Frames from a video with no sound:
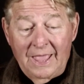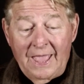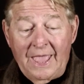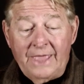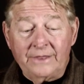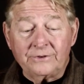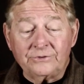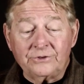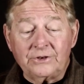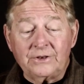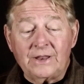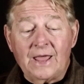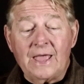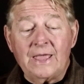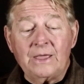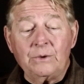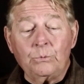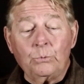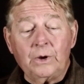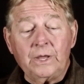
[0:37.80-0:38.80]
And
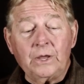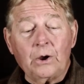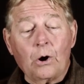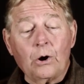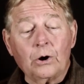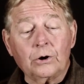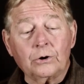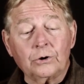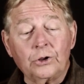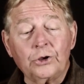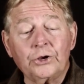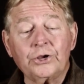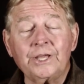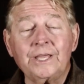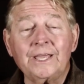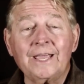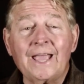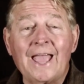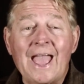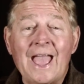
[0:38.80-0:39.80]
today we are
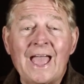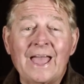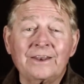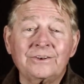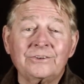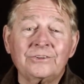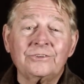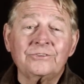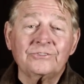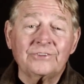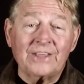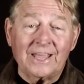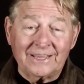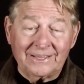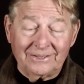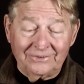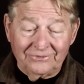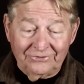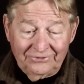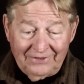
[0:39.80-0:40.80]
looking at
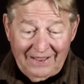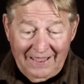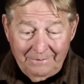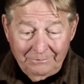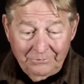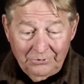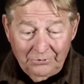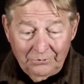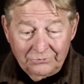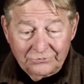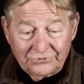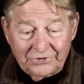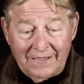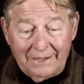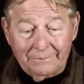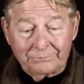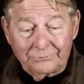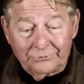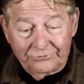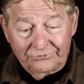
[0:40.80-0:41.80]
2 Samuel
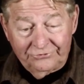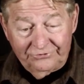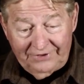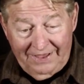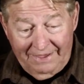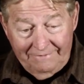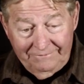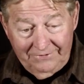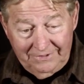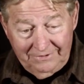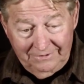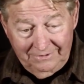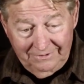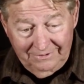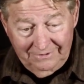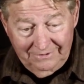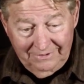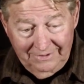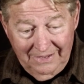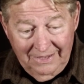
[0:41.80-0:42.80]
chapter 7,
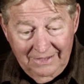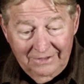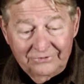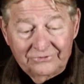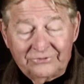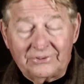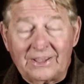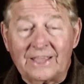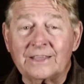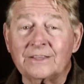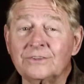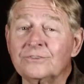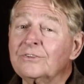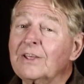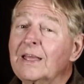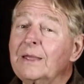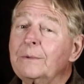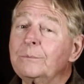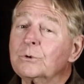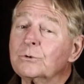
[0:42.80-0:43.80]
2
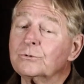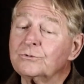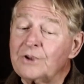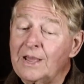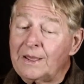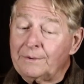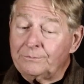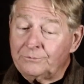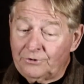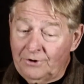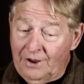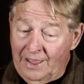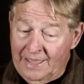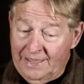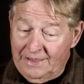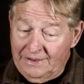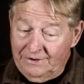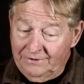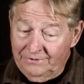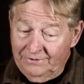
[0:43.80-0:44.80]
Samuel chapter
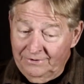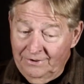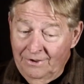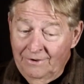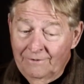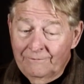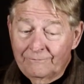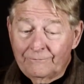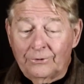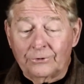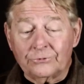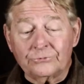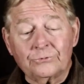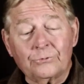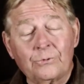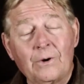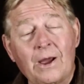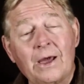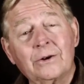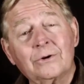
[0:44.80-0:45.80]
8, 1
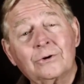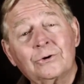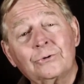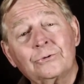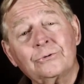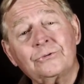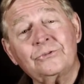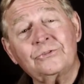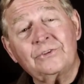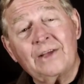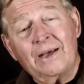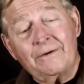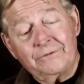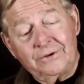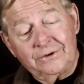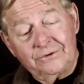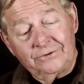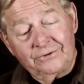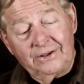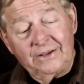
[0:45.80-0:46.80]
Chronicles
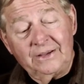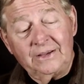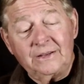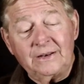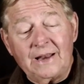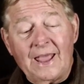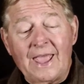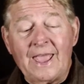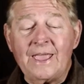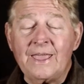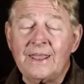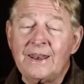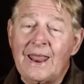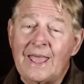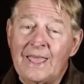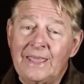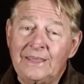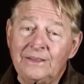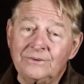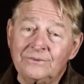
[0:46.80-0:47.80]
17 and
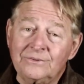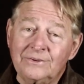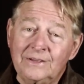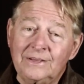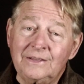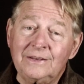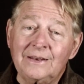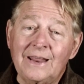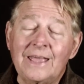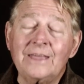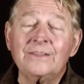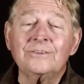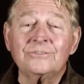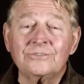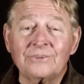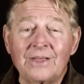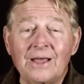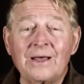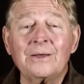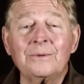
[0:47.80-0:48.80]
18, and
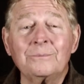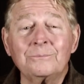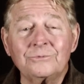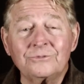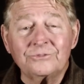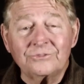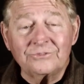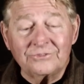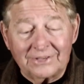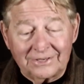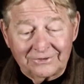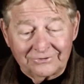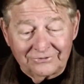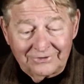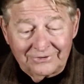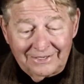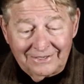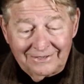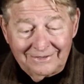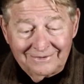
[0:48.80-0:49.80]
Psalm
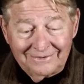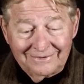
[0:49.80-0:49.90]
60.